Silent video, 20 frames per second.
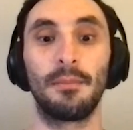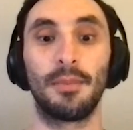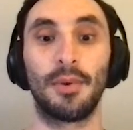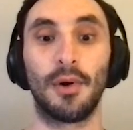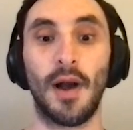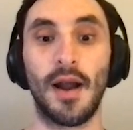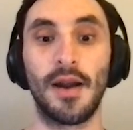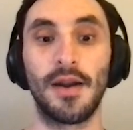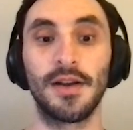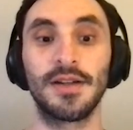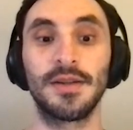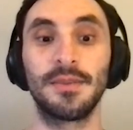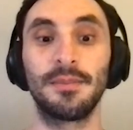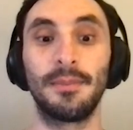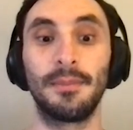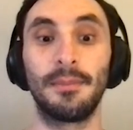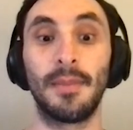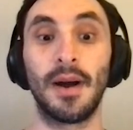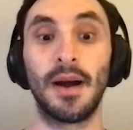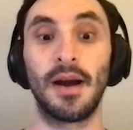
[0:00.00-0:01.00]
Product
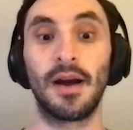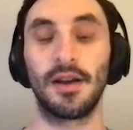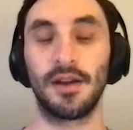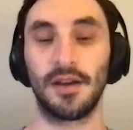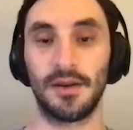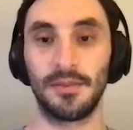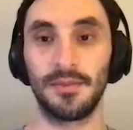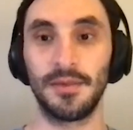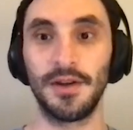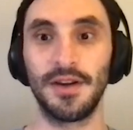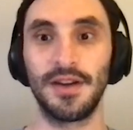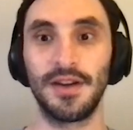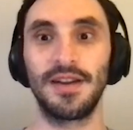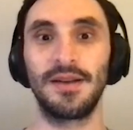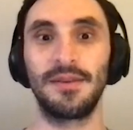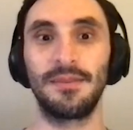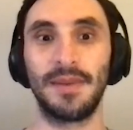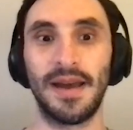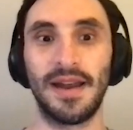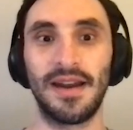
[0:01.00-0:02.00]
and
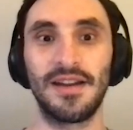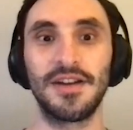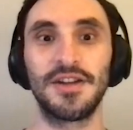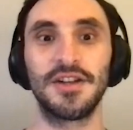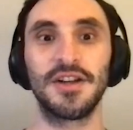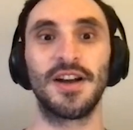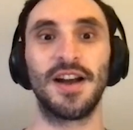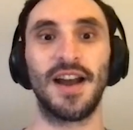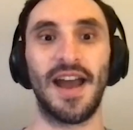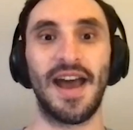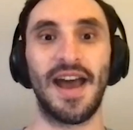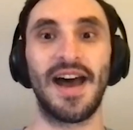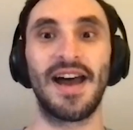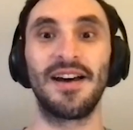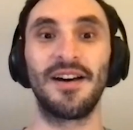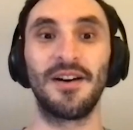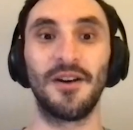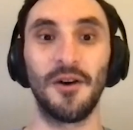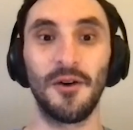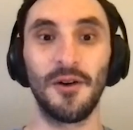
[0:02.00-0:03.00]
Community Manager
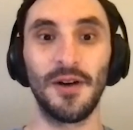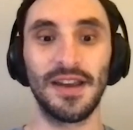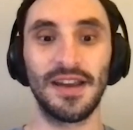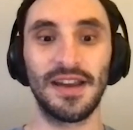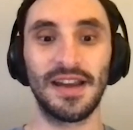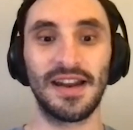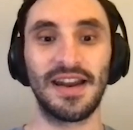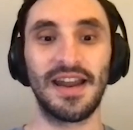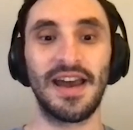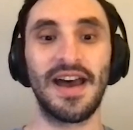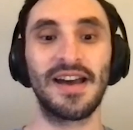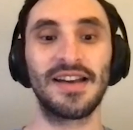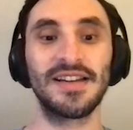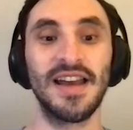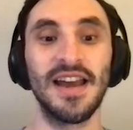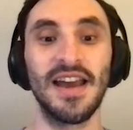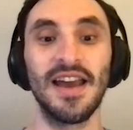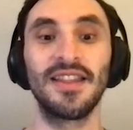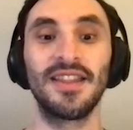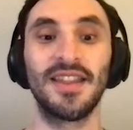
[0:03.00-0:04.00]
at AhoyConnect.
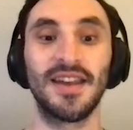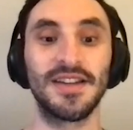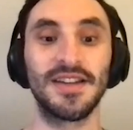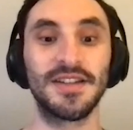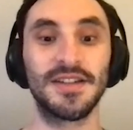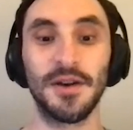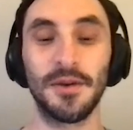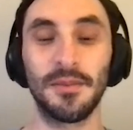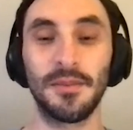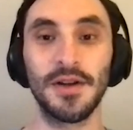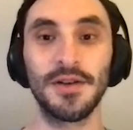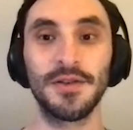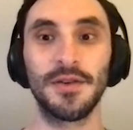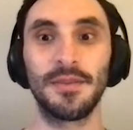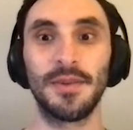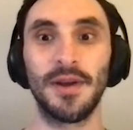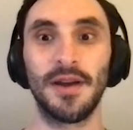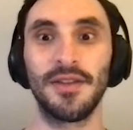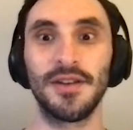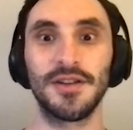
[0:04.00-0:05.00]
Thanks so much
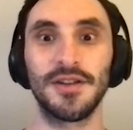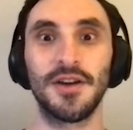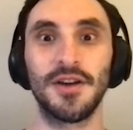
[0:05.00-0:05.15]
for being on the